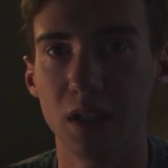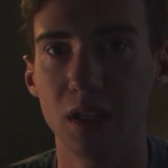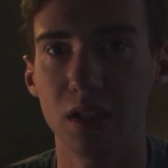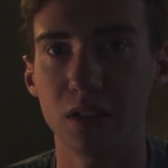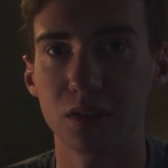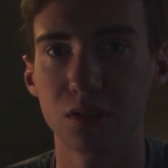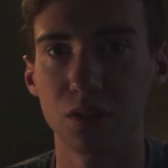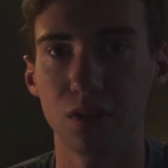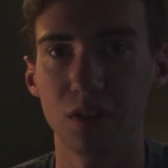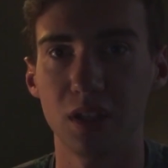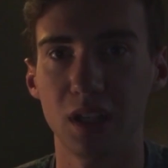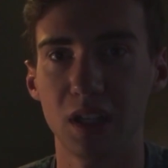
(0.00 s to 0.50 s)

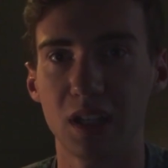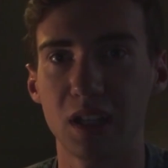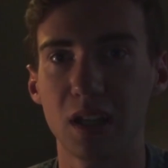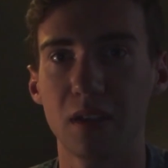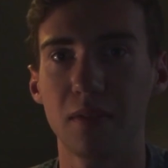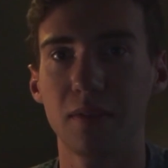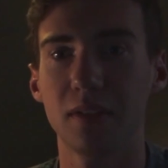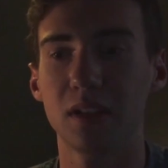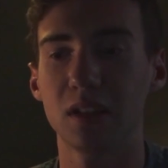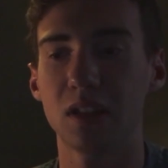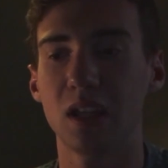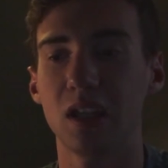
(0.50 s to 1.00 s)
So they
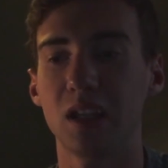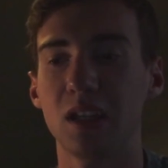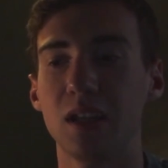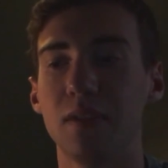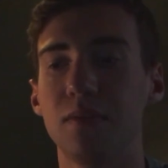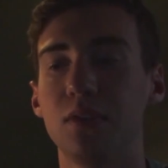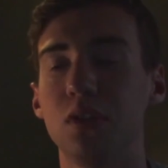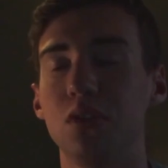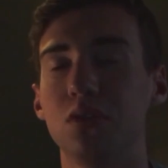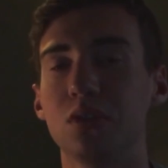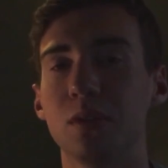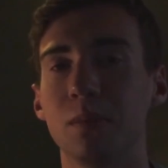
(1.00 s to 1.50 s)
give
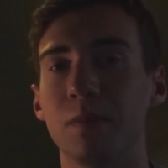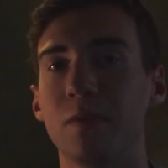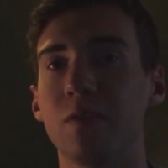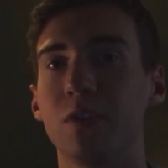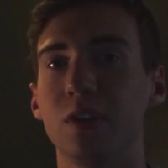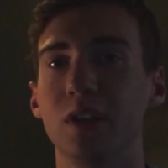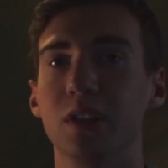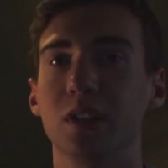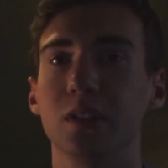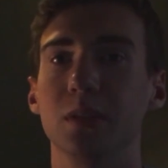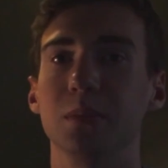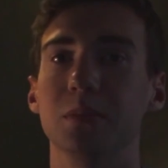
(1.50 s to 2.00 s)
you some
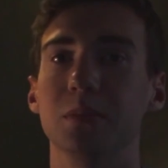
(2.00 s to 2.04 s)
freedom,